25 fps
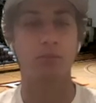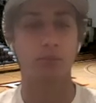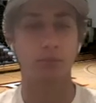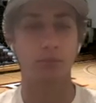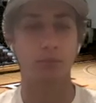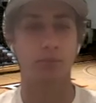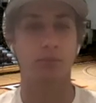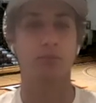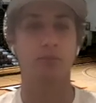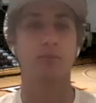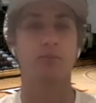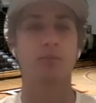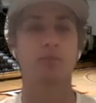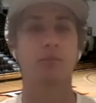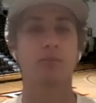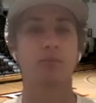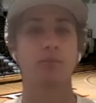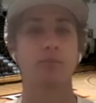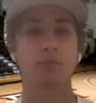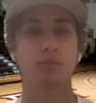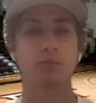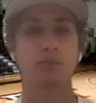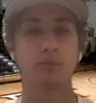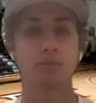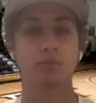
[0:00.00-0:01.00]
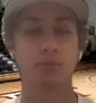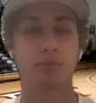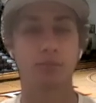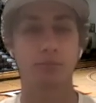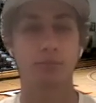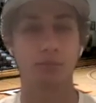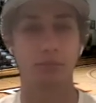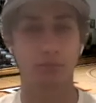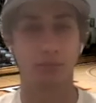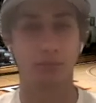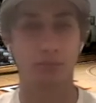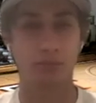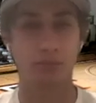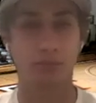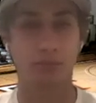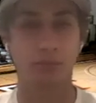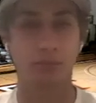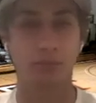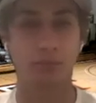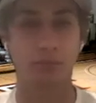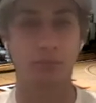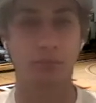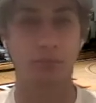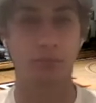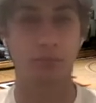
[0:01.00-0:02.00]
He know the
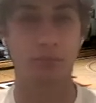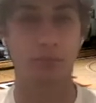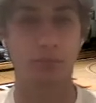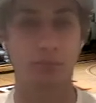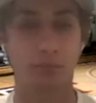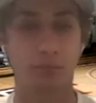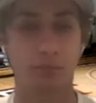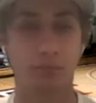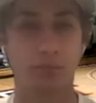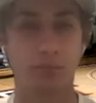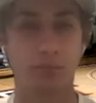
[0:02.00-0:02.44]
ins and outs